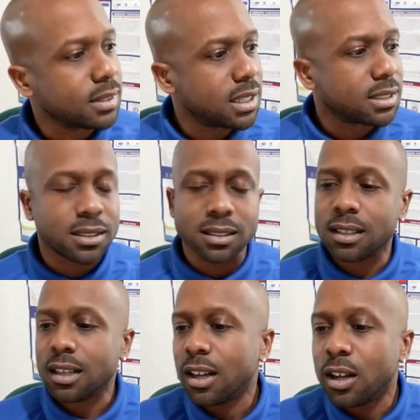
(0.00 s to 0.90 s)
Listen,
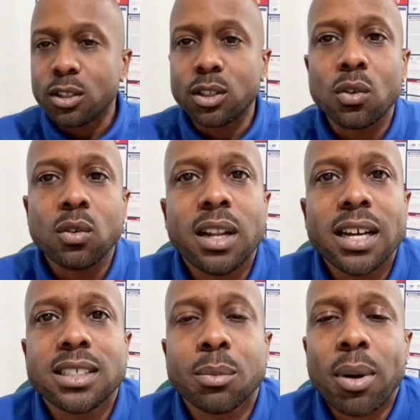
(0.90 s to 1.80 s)
don't
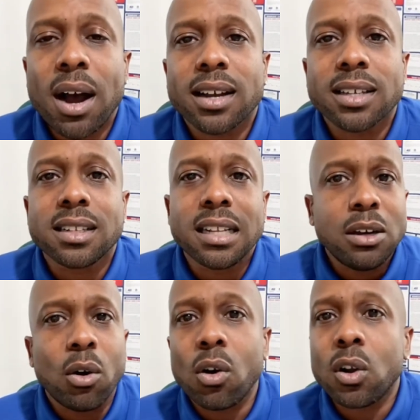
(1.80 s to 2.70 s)
let your pockets
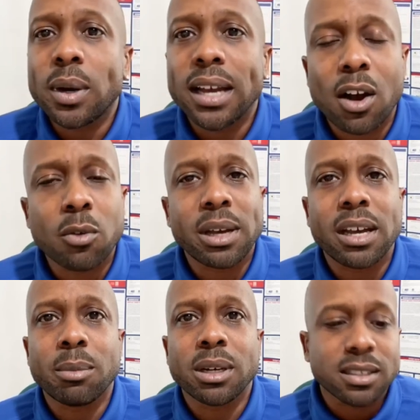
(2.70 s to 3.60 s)
leak all the way out,
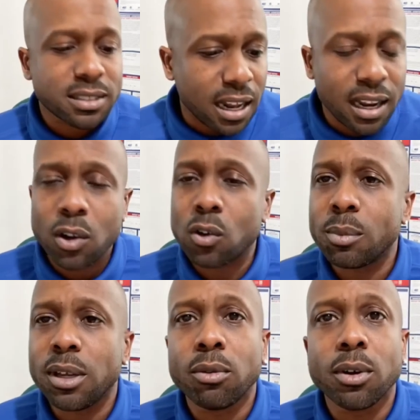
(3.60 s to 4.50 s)
man, because that ain't gonna
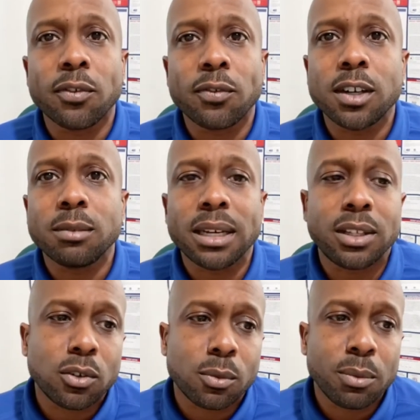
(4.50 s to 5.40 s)
be real fun, man.
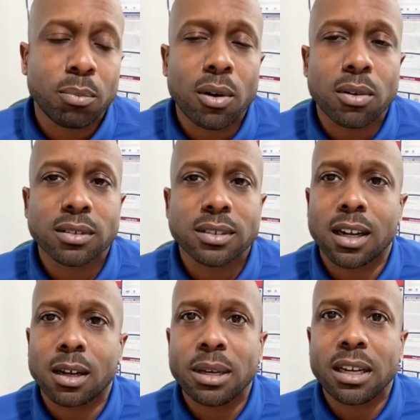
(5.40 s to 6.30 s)
You're gonna be broke. You
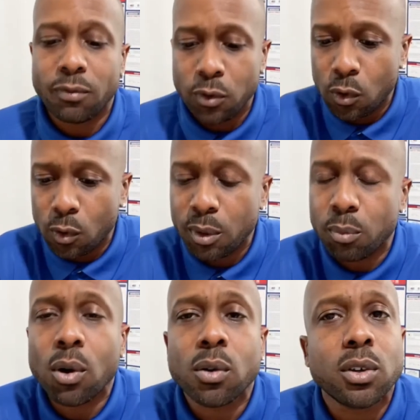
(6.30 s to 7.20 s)
know what I mean? If you're gonna be
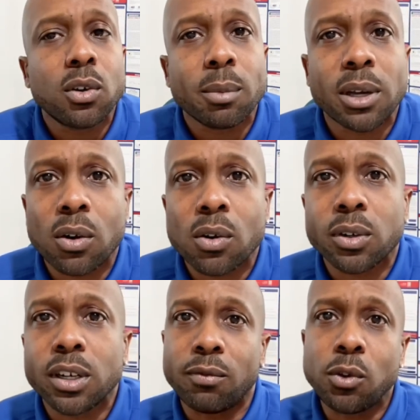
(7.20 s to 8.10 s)
broke, you're gonna be
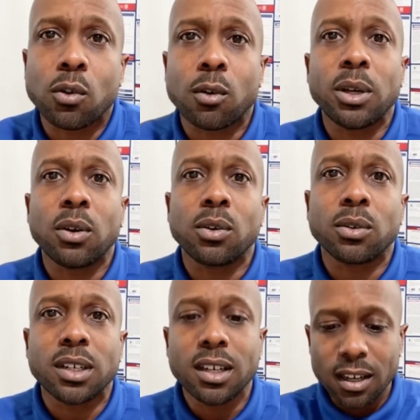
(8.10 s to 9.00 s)
hungry. And if you're gonna be
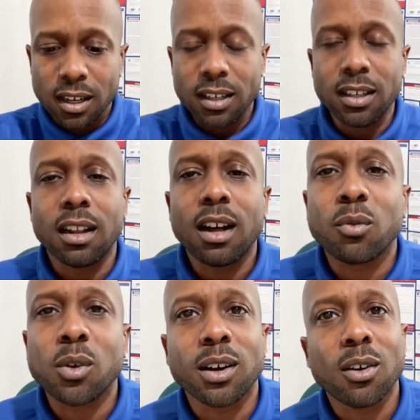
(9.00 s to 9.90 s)
hungry, your
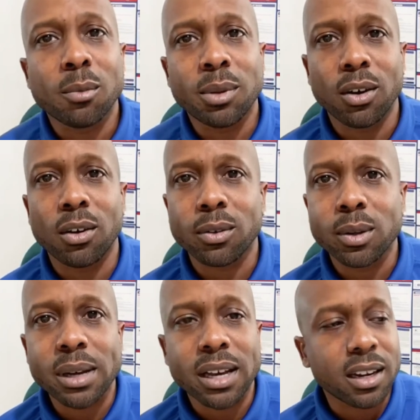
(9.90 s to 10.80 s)
loved one gonna be
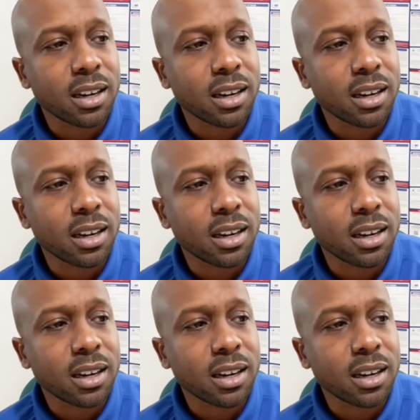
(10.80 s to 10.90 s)
hungry, man.